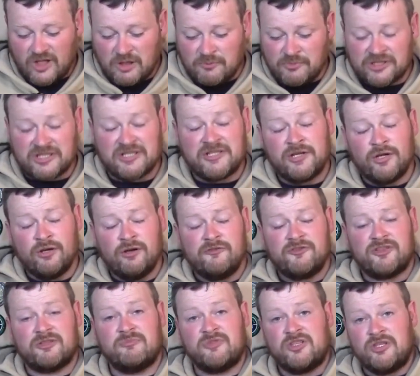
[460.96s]
But the two
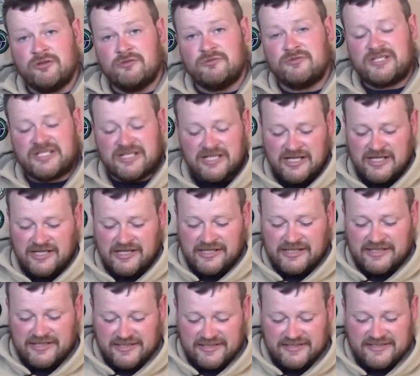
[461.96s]
of them use
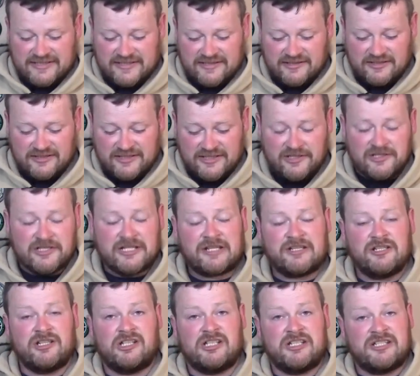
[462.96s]
this sear
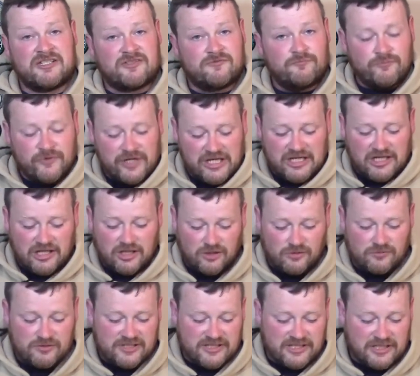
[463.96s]
technology just really
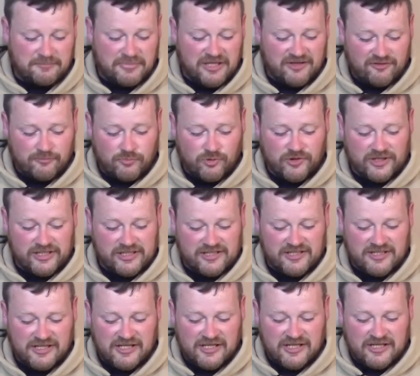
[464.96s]
close to the pivot point,
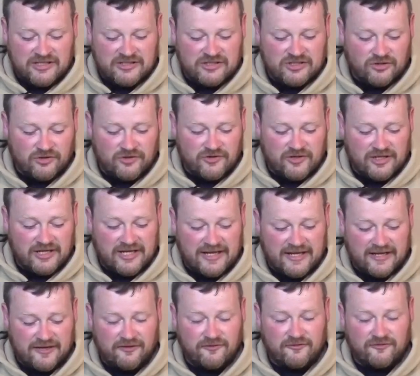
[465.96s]
so you can
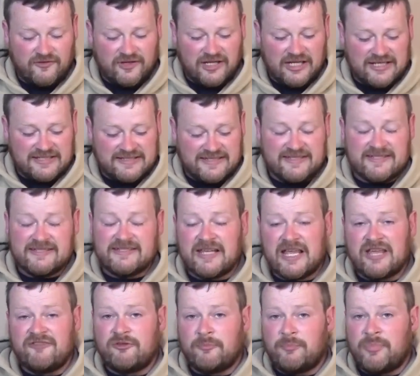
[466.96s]
have as
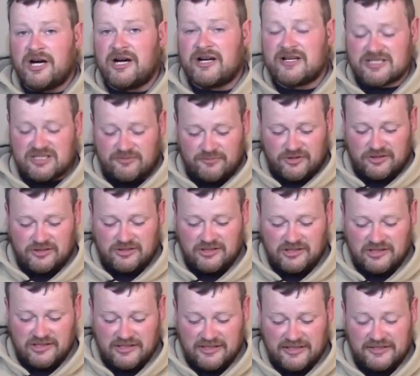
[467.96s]
safe as possible
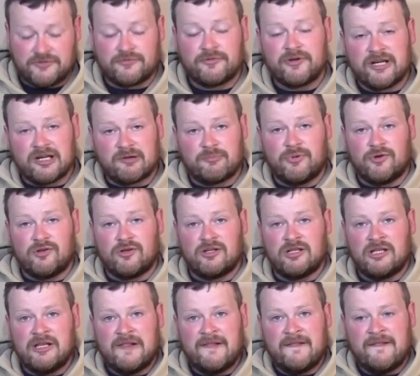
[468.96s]
a trigger
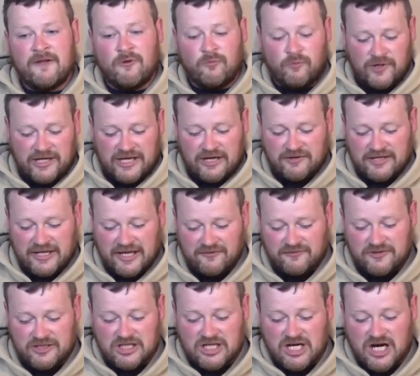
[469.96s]
pull without
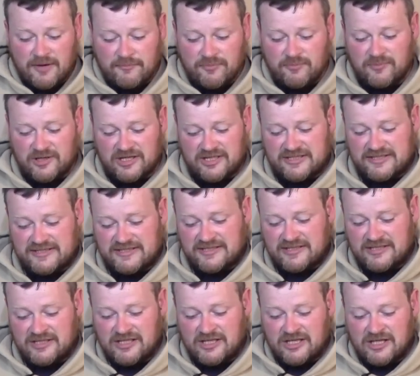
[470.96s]
having to compromise
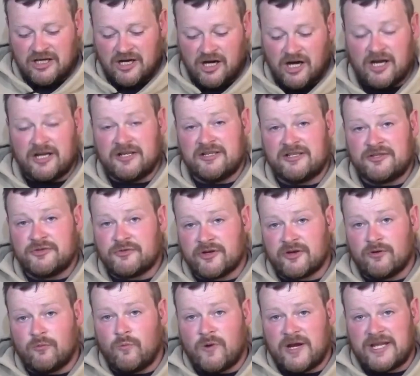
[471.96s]
on the
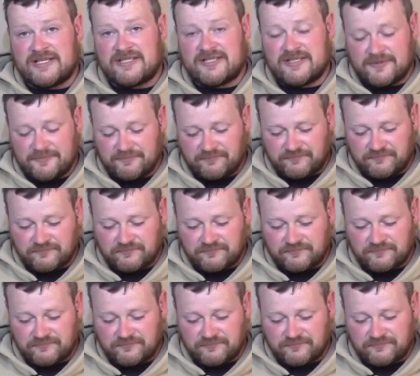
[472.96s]
trigger weight,